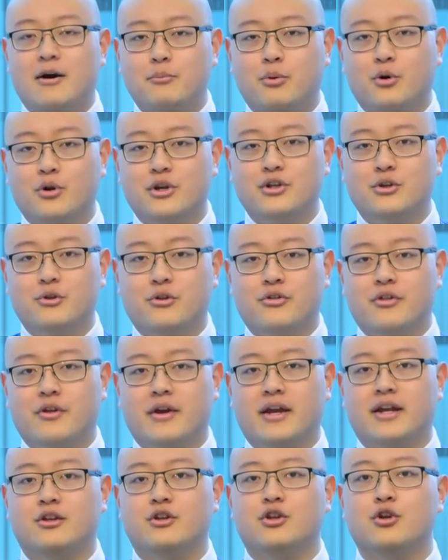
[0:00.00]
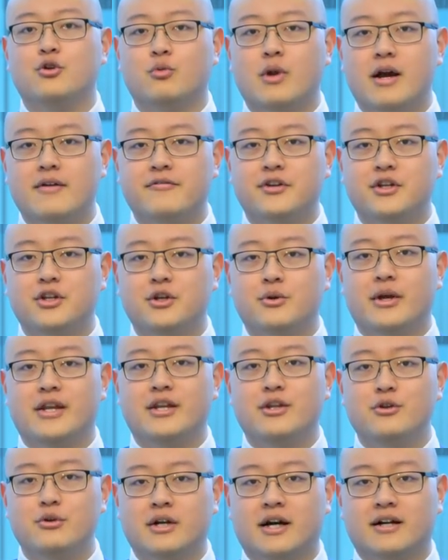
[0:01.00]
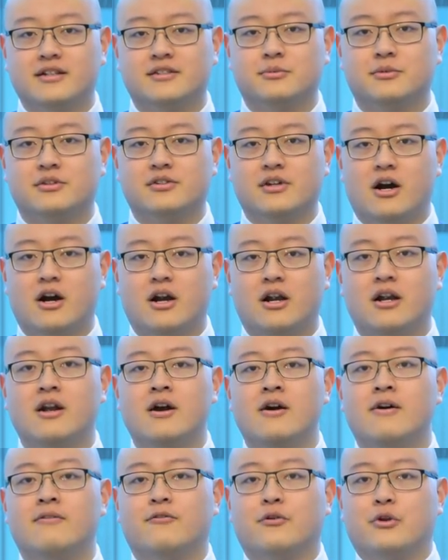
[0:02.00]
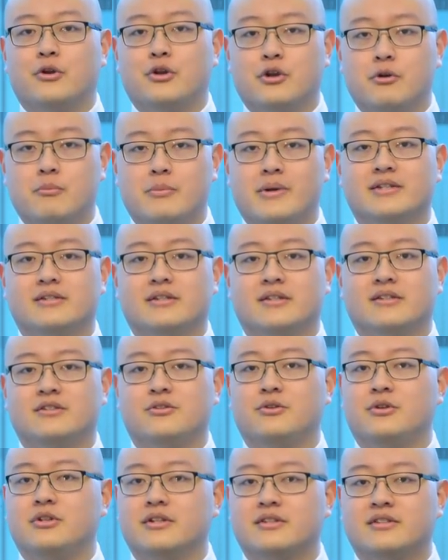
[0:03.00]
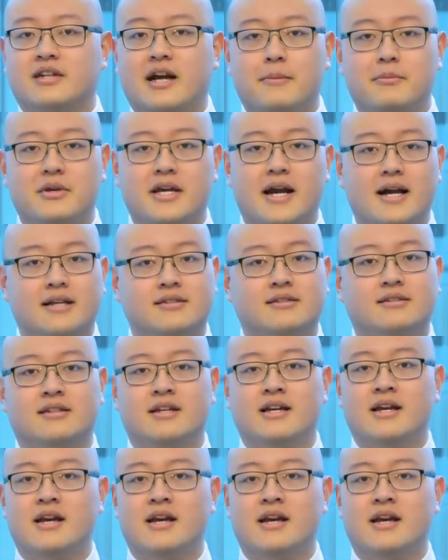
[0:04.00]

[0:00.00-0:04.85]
important do you think new revenue and new customers are for your business? You can just type yes.